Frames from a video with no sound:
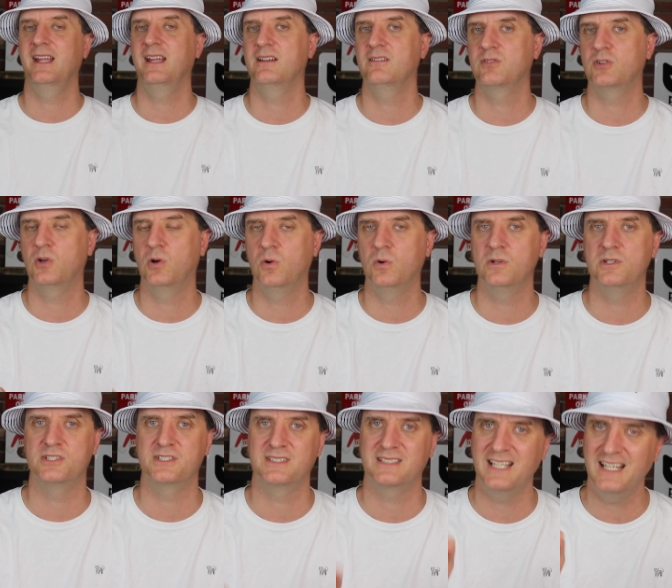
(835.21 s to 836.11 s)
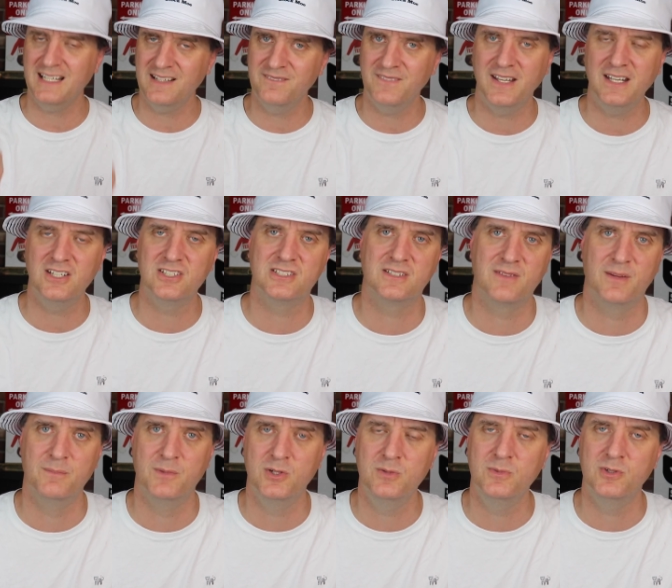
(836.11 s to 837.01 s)
And of course, take advantage of
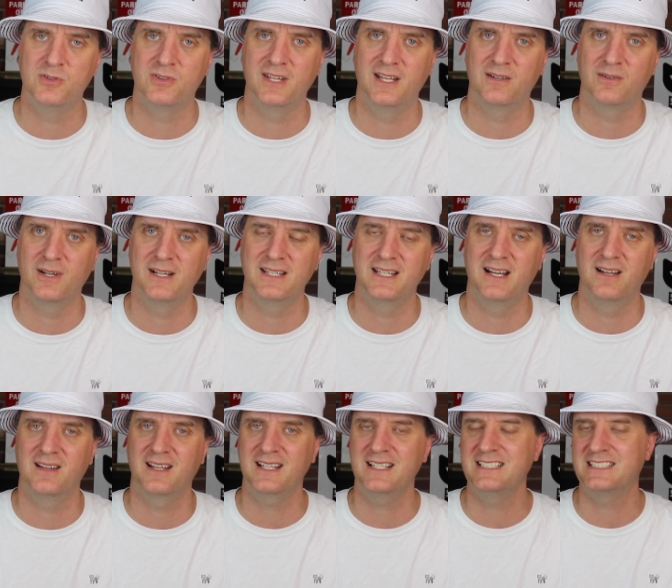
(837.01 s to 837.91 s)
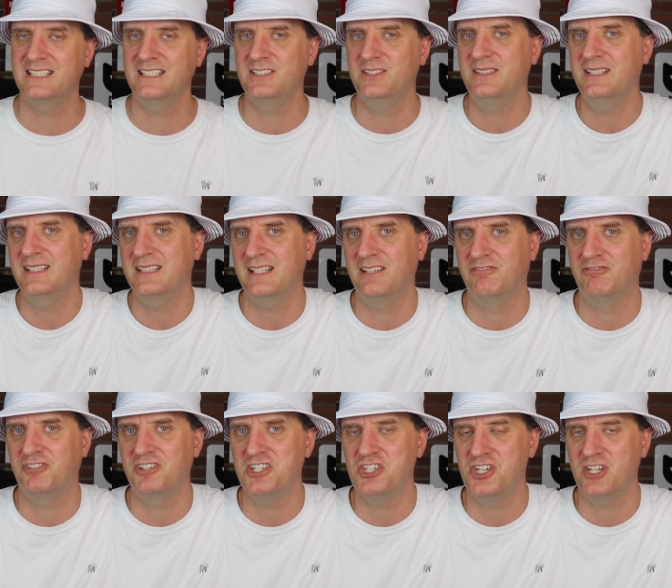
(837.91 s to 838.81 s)
the Moo Moo thing right now. Like I said, you can get that
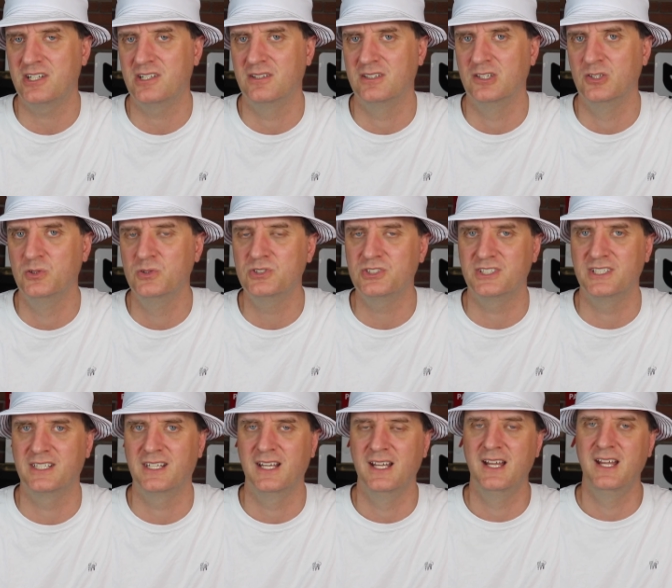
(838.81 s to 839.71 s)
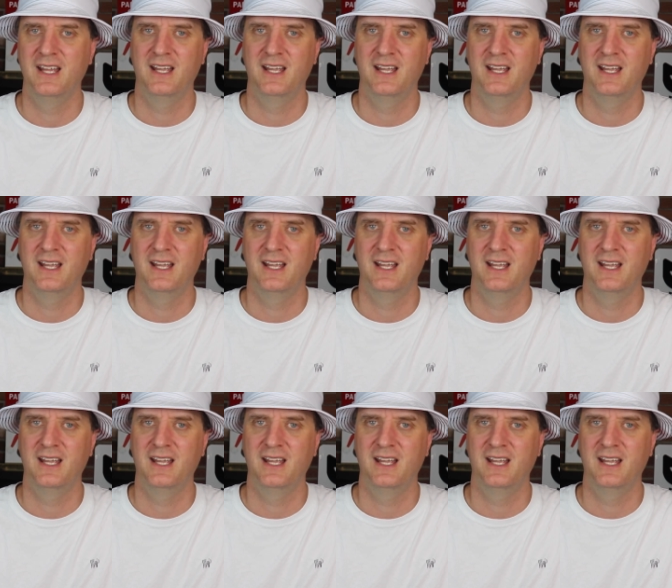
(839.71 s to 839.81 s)
free share of Lucid.